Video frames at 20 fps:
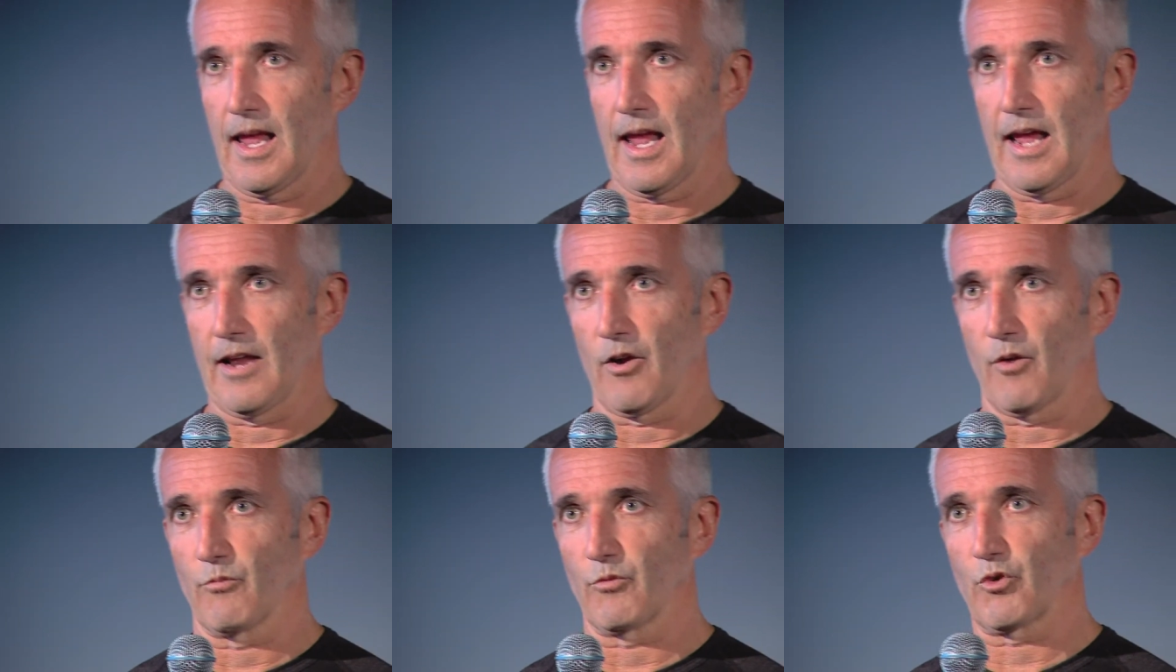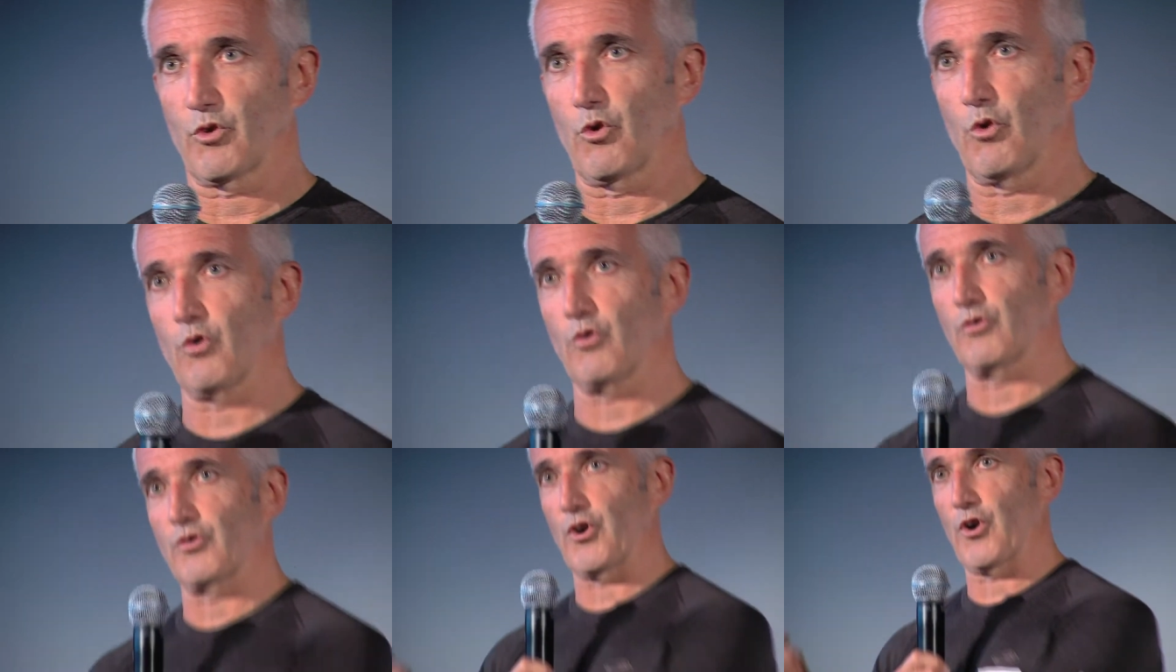And I'm
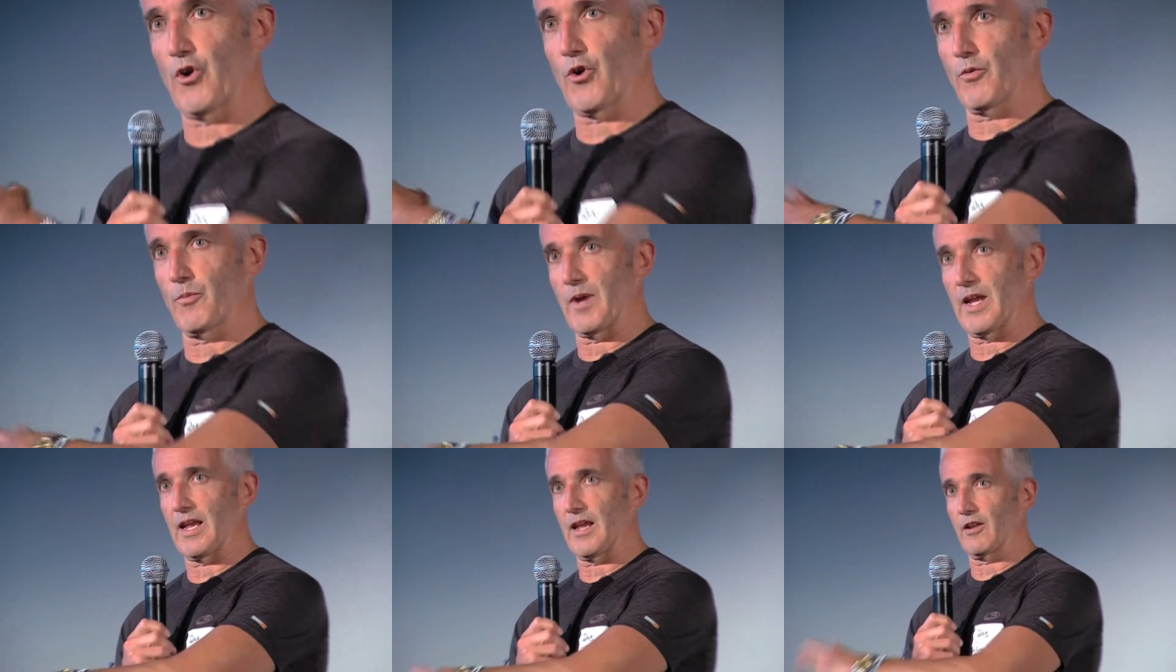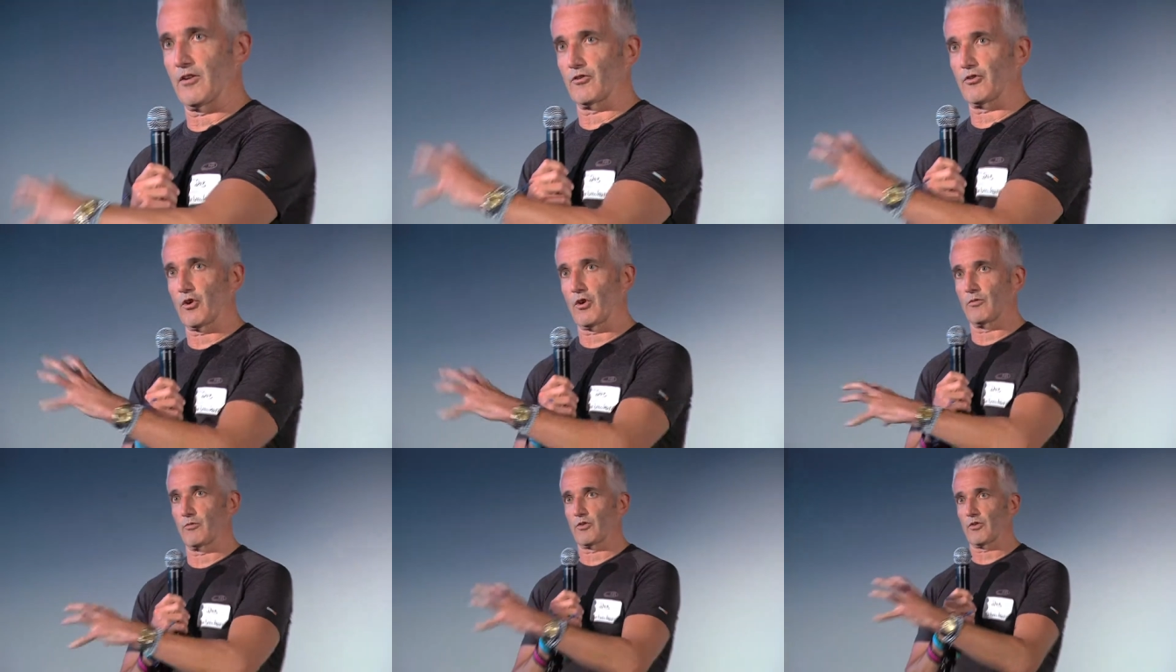sure Jeremy,
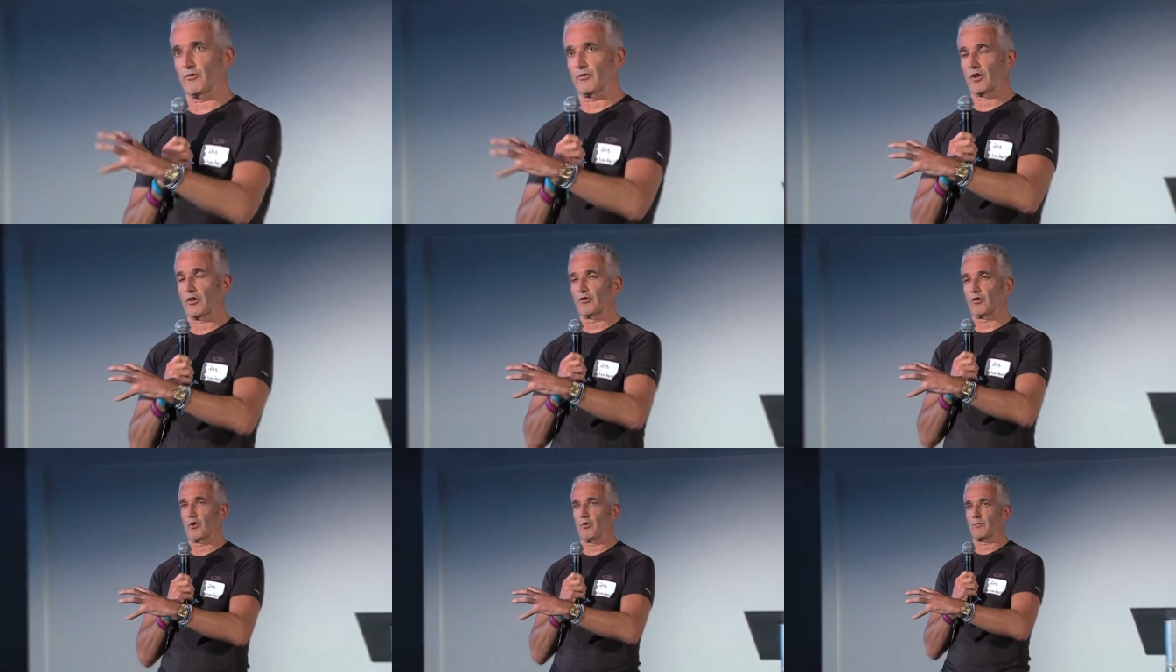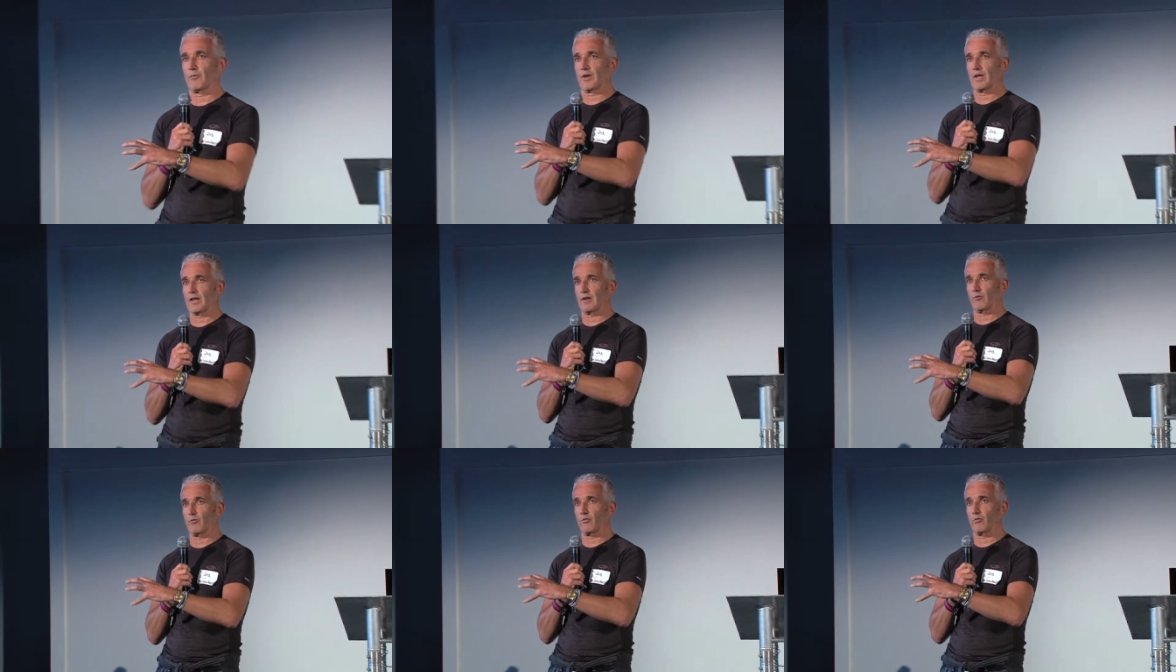in terms of
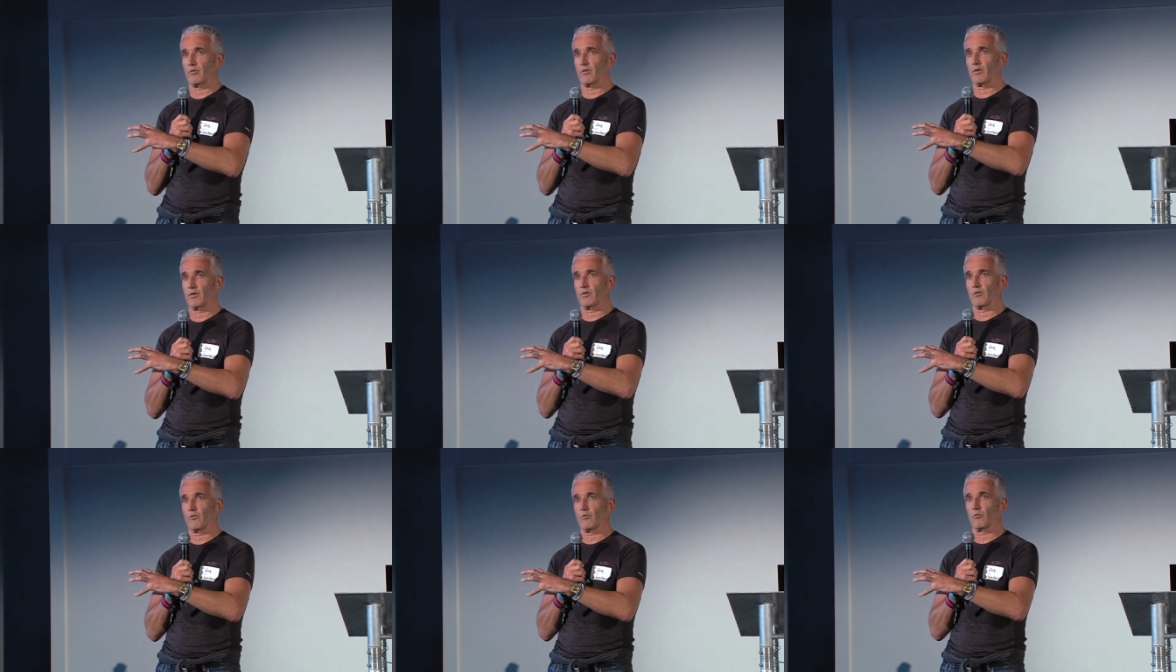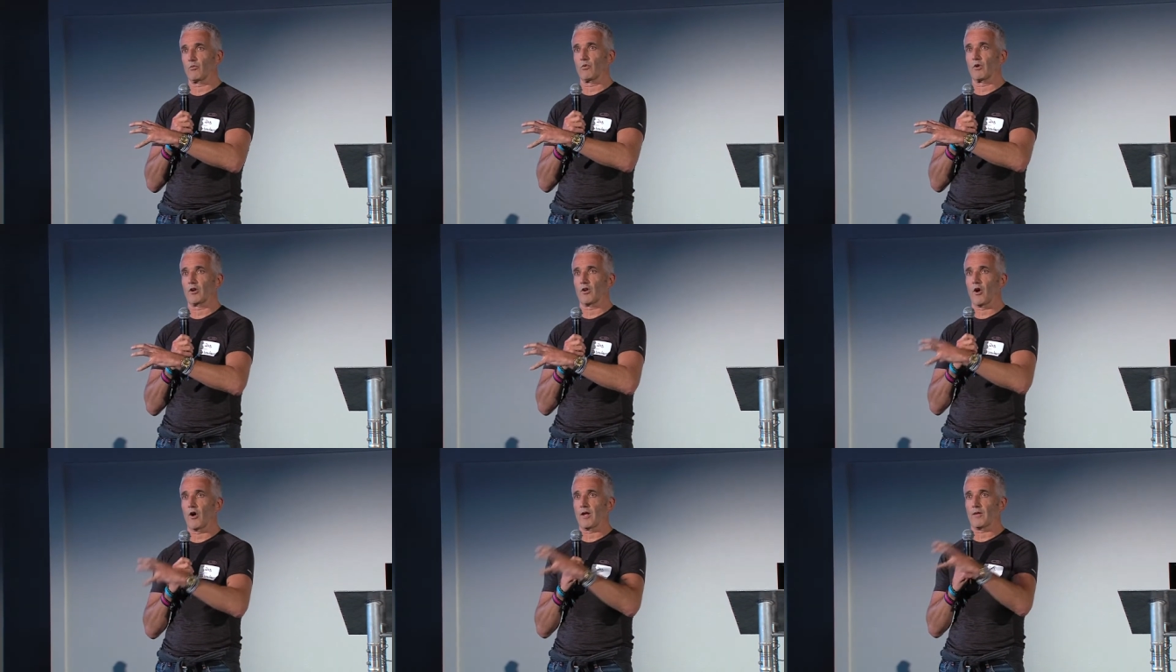determining
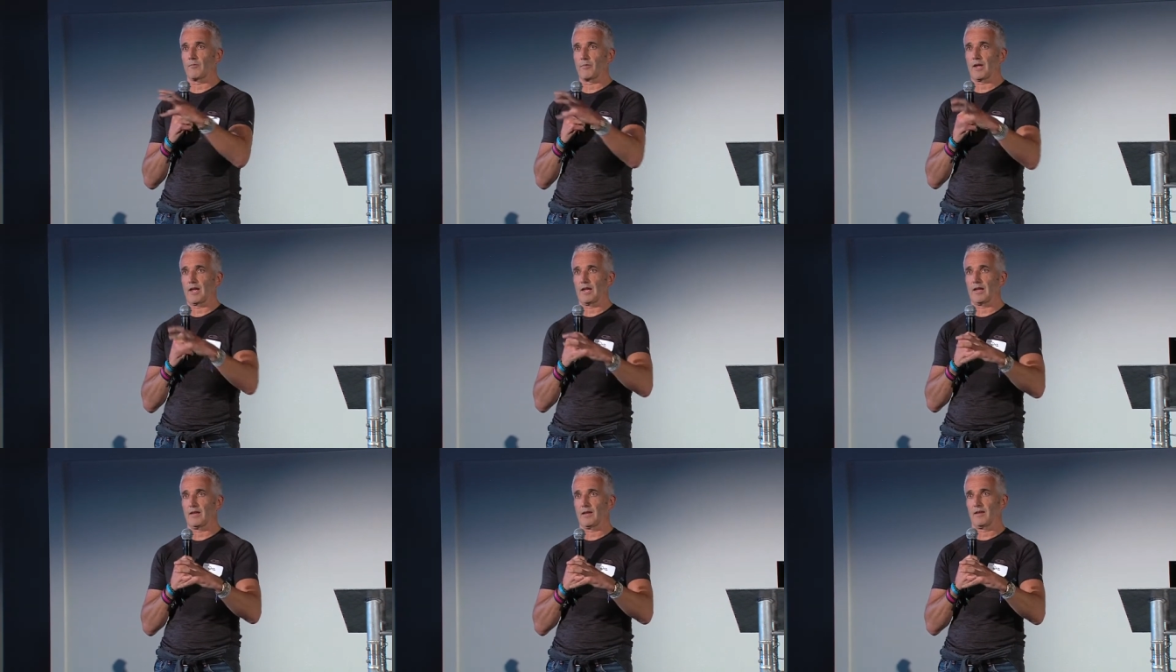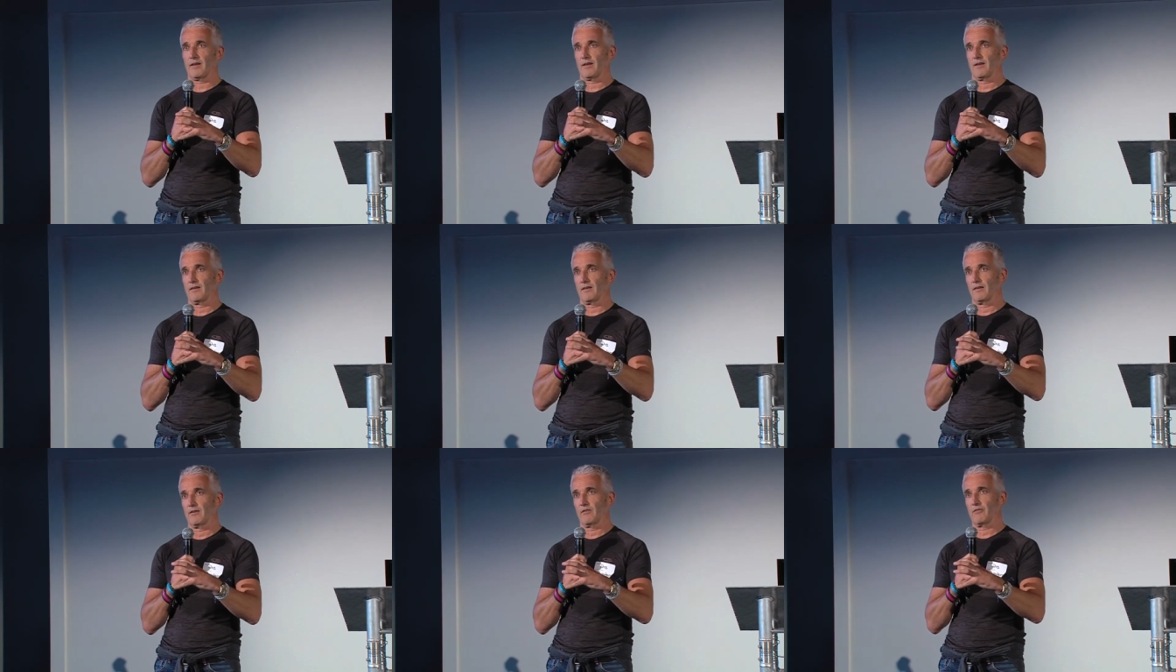would I be
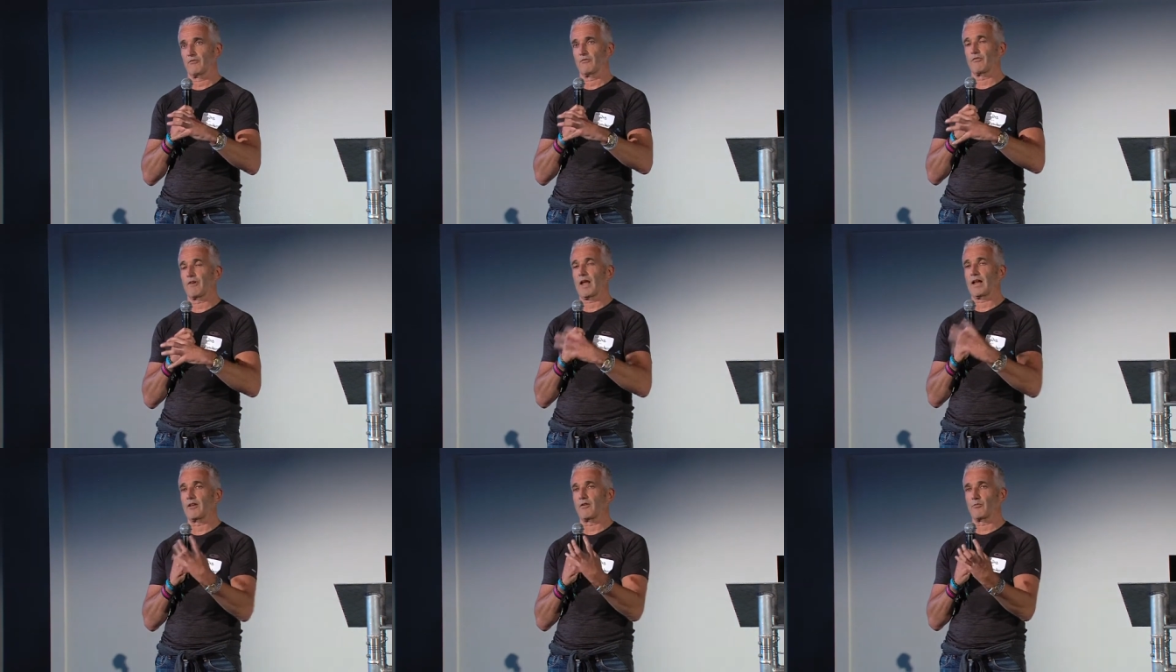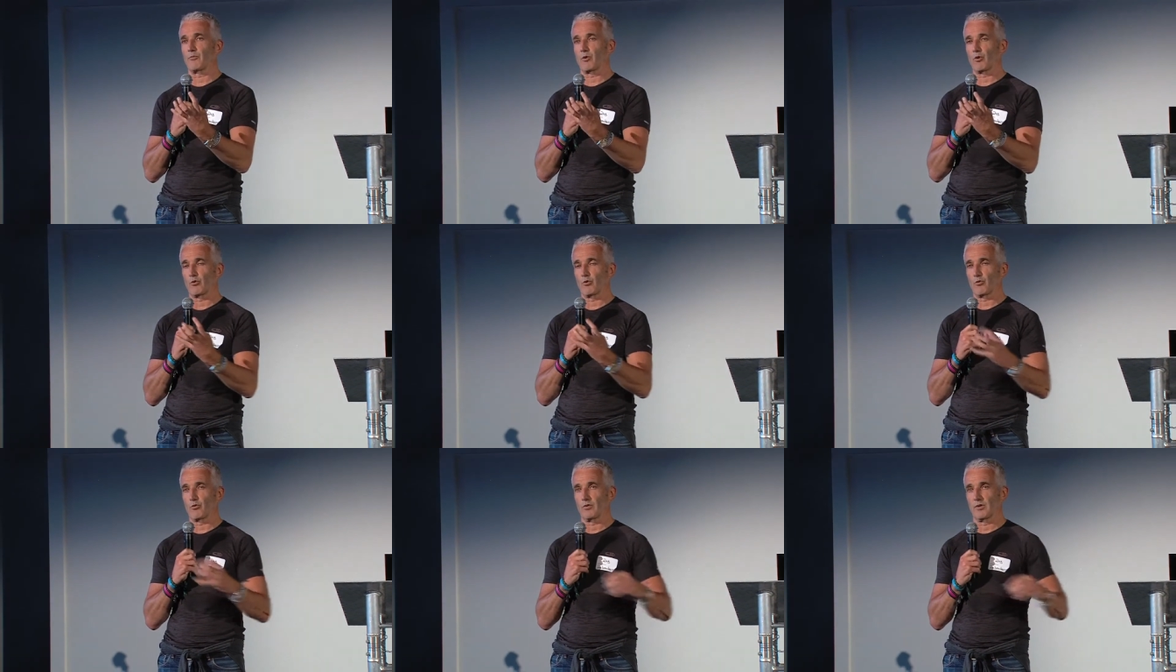
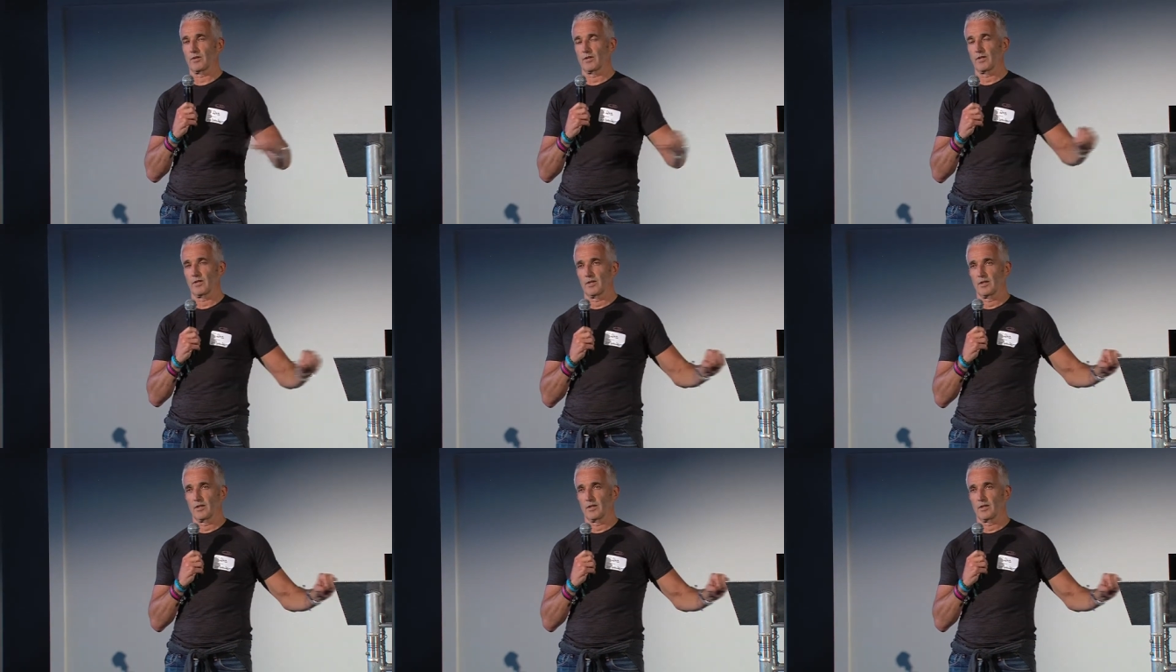valuable